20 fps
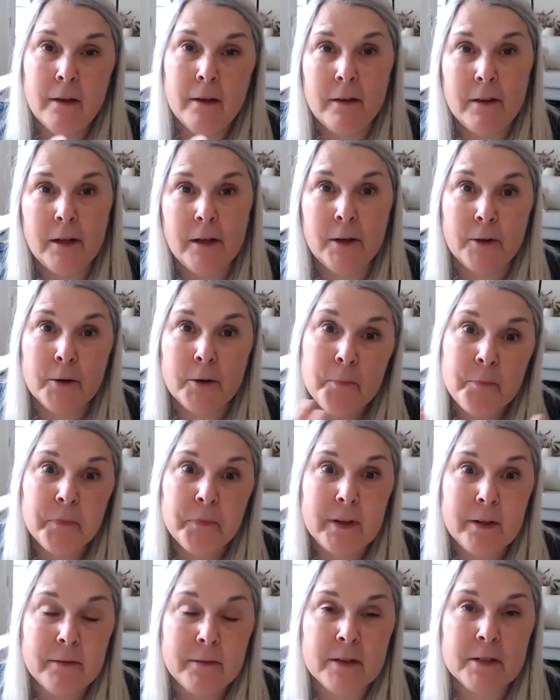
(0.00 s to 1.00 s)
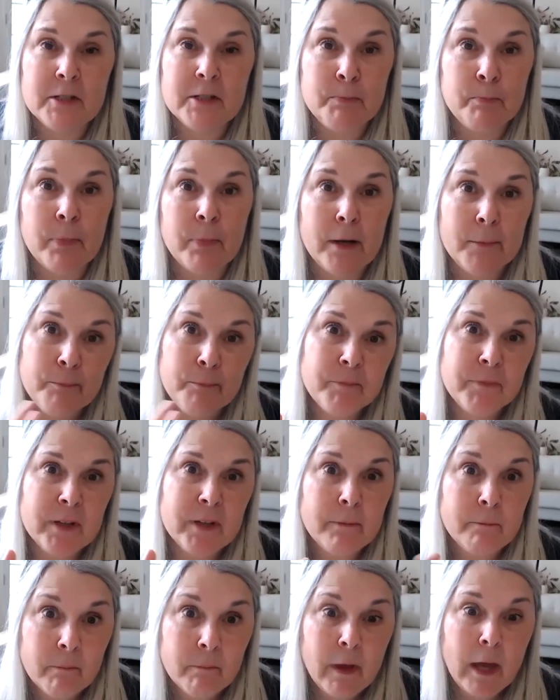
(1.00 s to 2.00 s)
you know, this, but
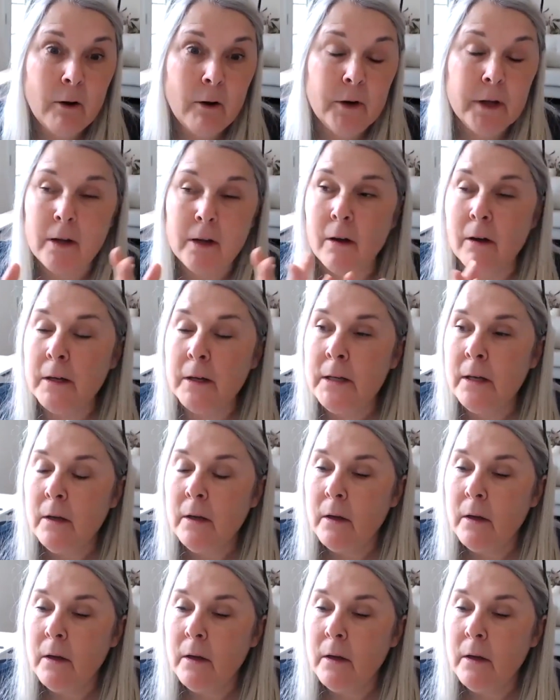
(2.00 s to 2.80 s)
carrying on,